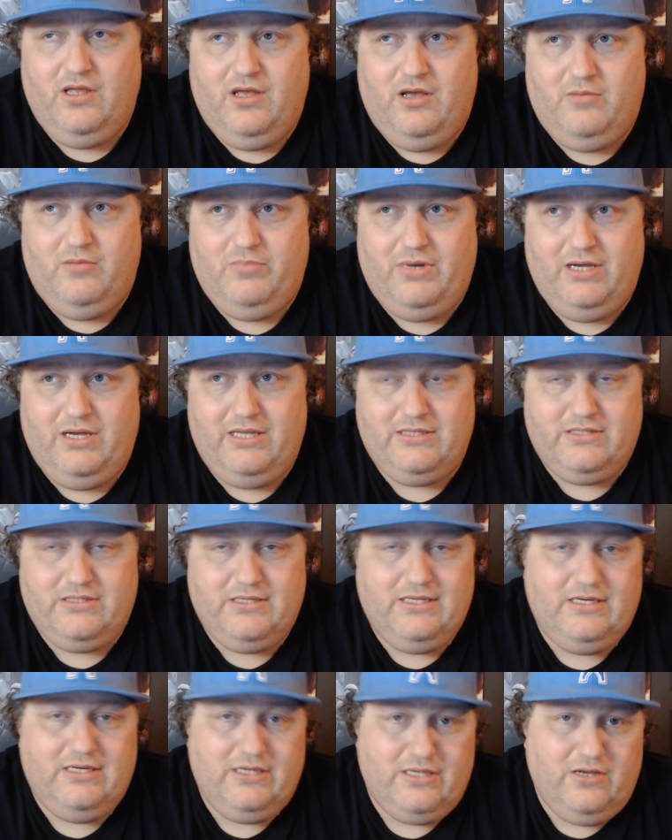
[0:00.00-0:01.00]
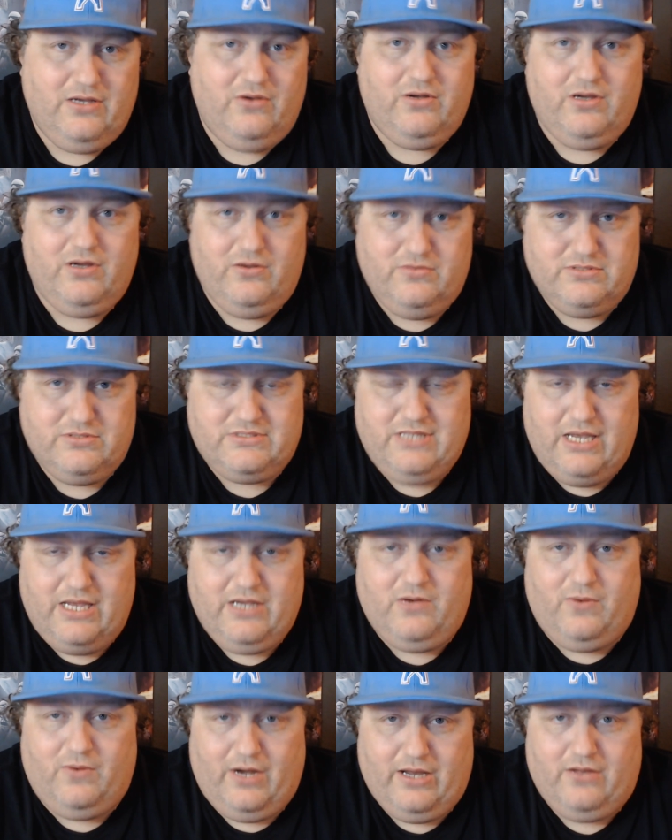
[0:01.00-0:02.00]
But the Indiegogos
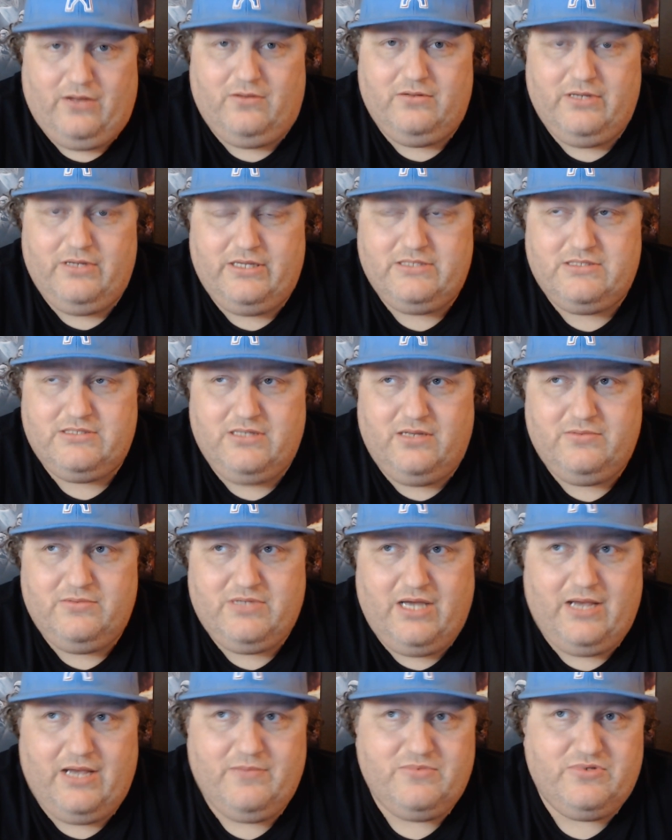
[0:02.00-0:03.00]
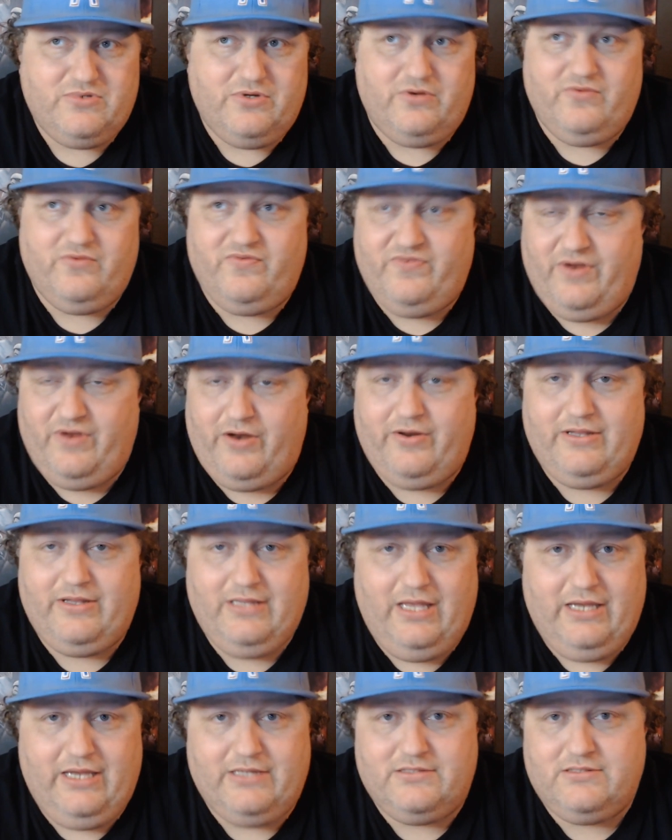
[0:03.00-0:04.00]
take a while, and sometimes they're very
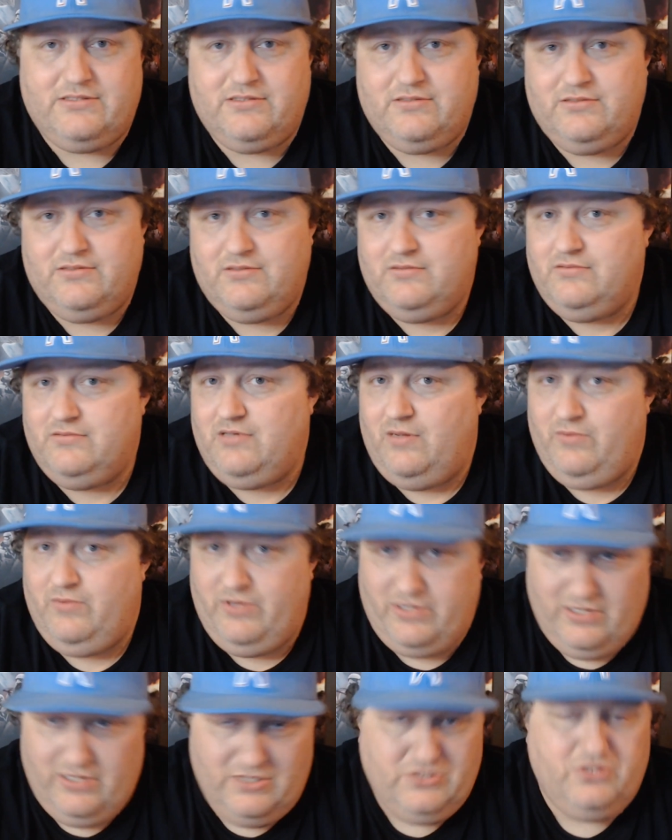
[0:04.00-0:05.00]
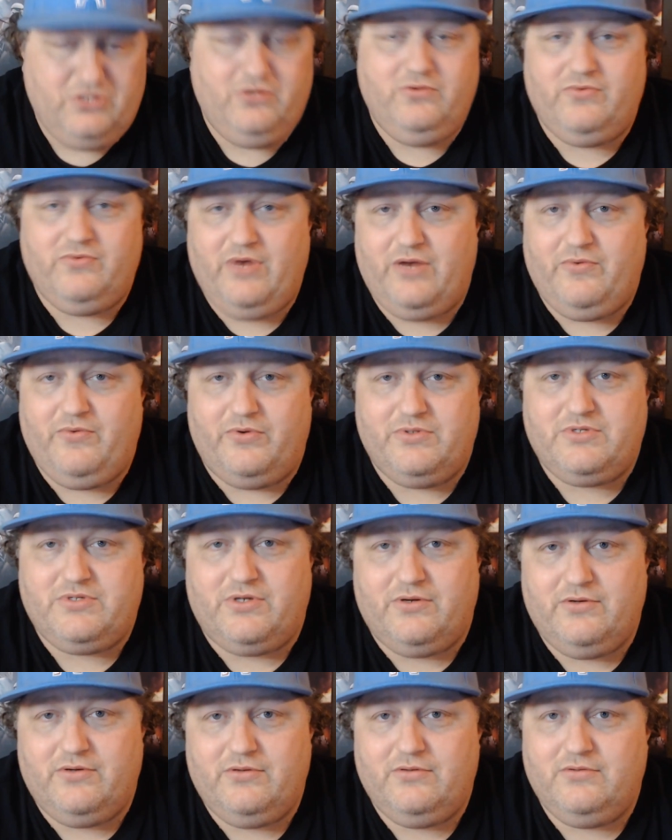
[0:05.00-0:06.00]
late. I'm looking at you, Red
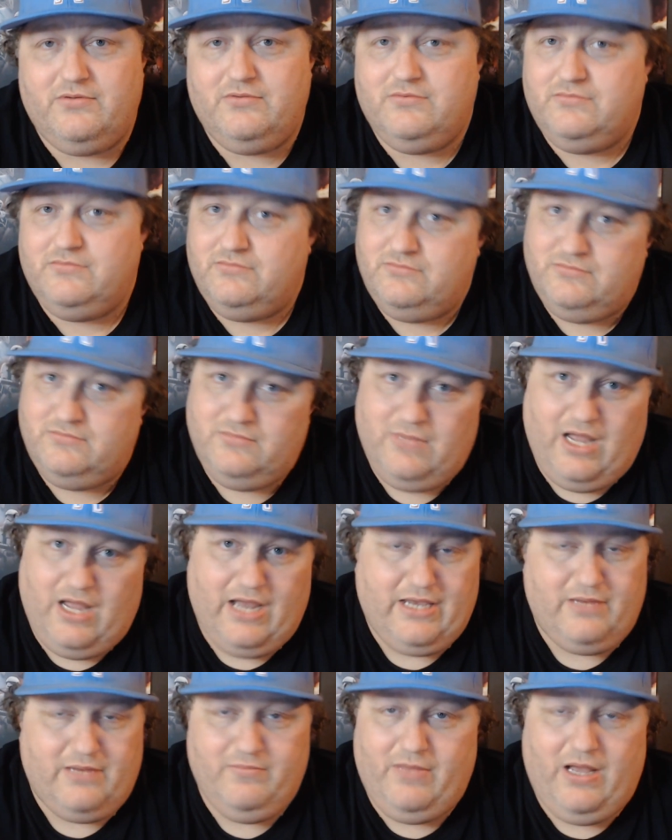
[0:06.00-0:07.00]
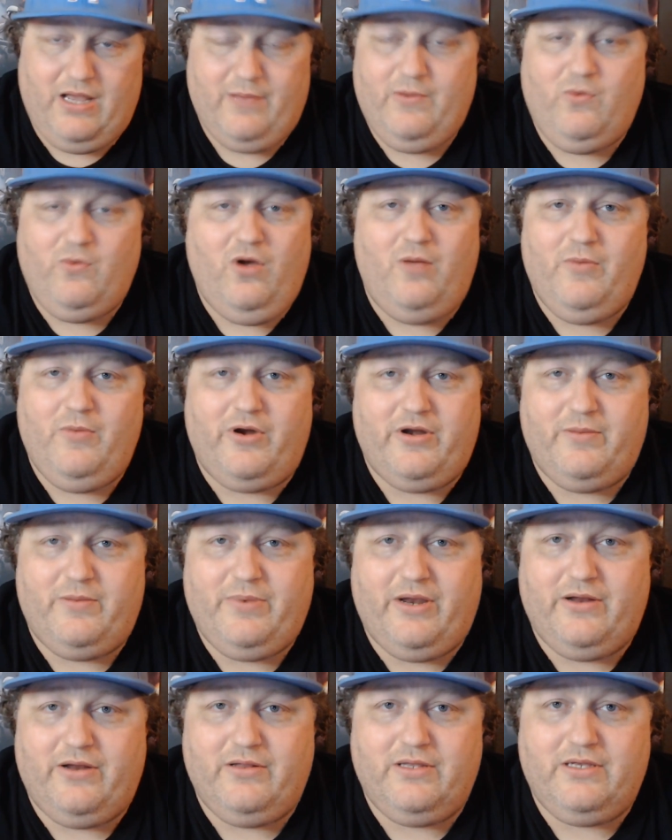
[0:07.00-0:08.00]
Rooster. I can buy them at Walmart
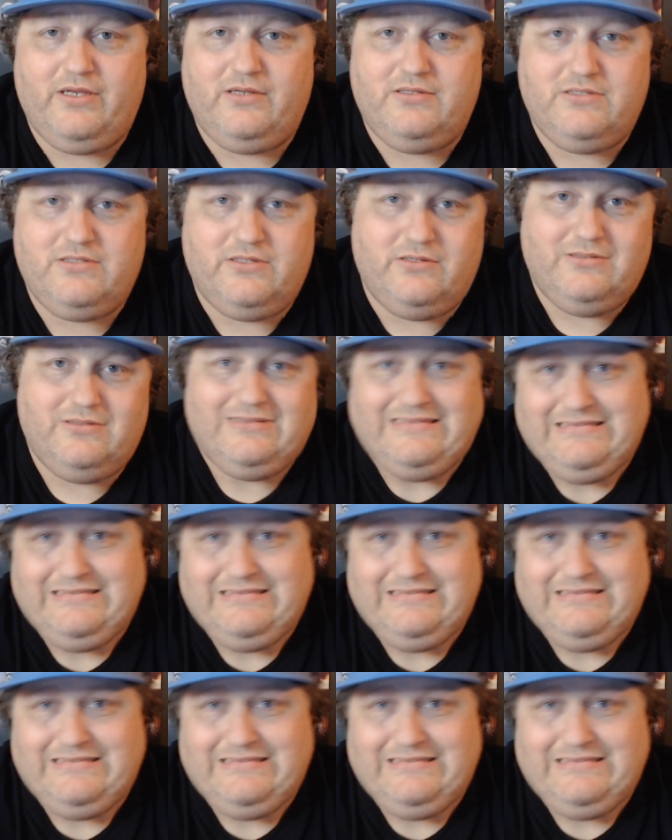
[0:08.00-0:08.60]
apparently, so